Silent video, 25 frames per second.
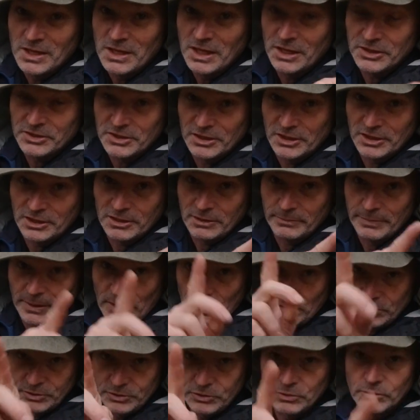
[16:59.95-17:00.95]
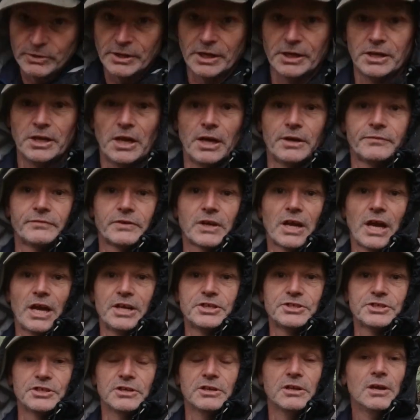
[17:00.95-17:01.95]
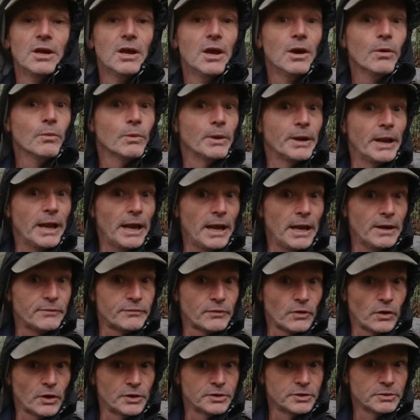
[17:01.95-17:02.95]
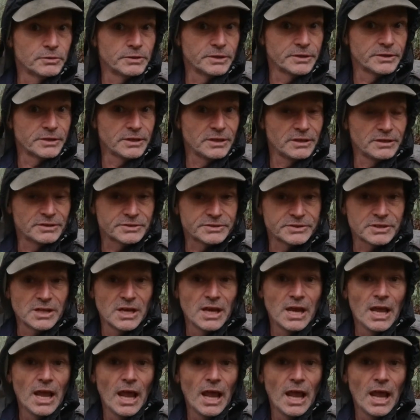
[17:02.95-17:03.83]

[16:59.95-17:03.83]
Hit the little bell, you'll get notification whenever I do anything else.